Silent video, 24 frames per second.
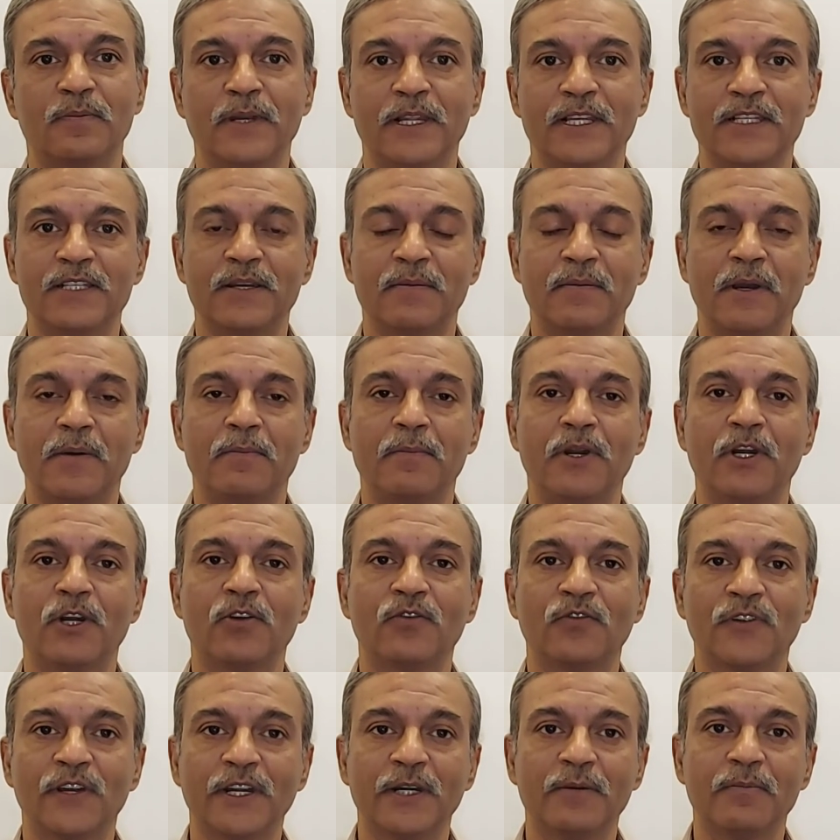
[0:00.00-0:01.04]
Please remember to
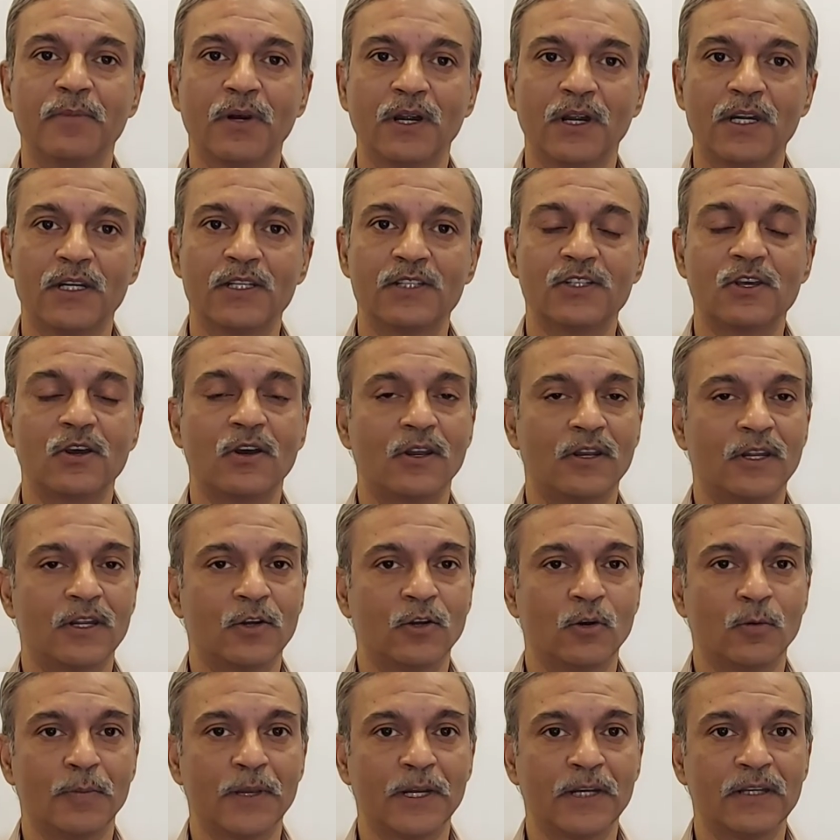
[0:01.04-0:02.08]
feed birds on an
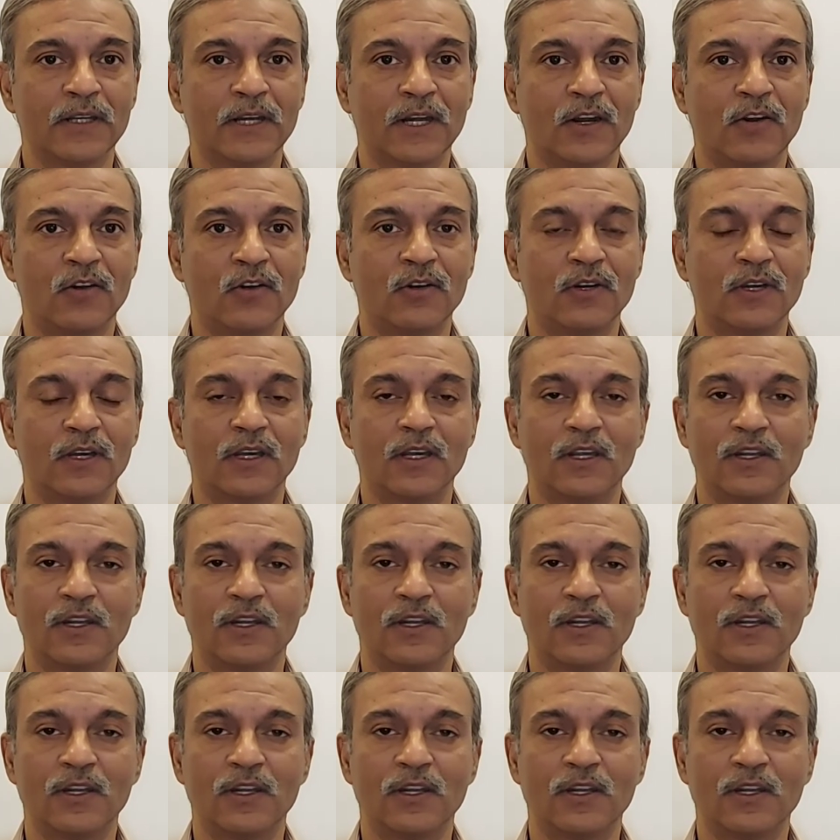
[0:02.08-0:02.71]
open ground,